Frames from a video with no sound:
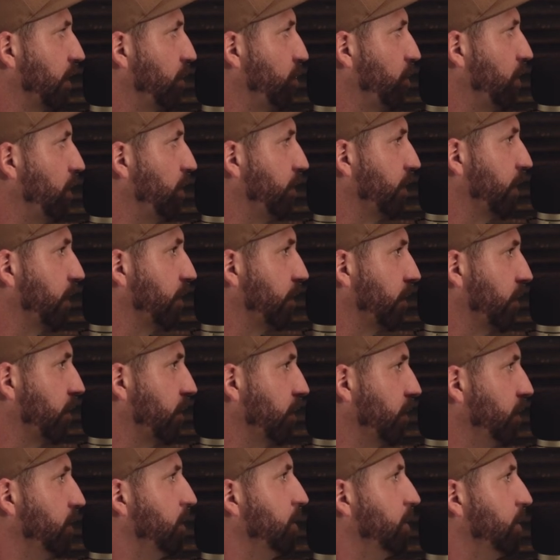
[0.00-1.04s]
at on the wall together
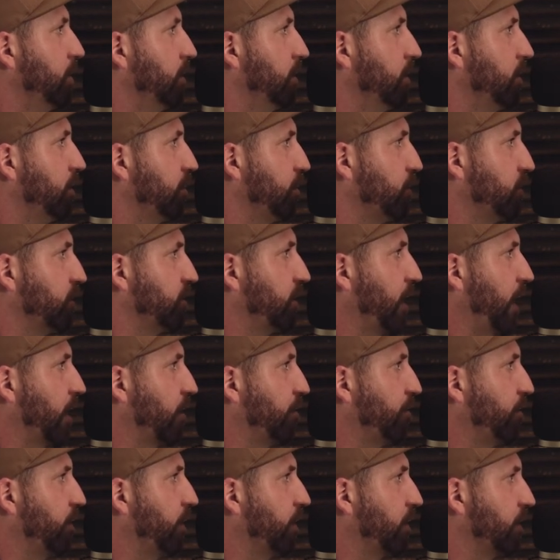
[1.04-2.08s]
which is kind
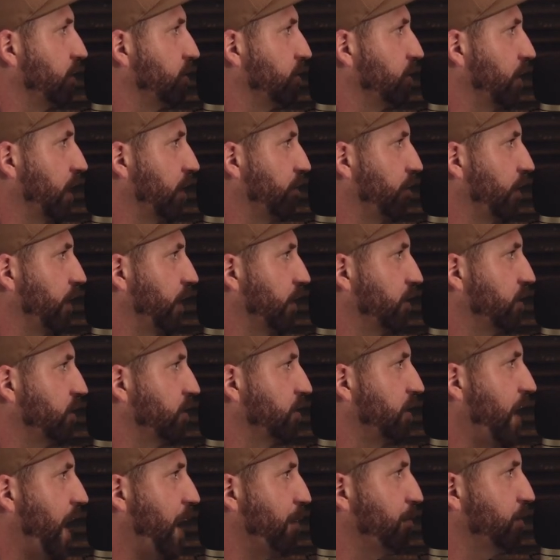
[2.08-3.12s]
of fun because you have like a
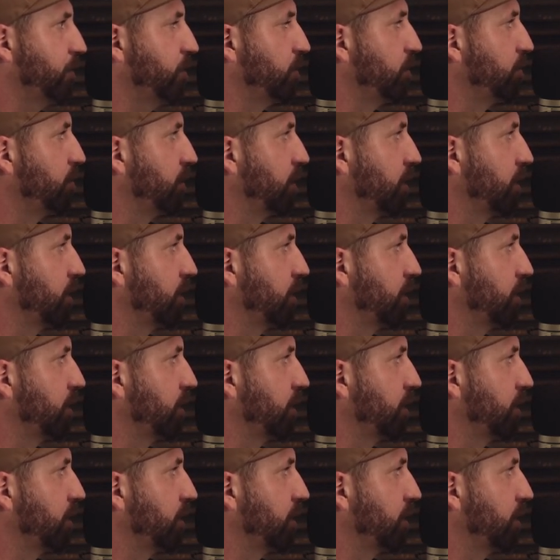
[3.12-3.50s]
snap two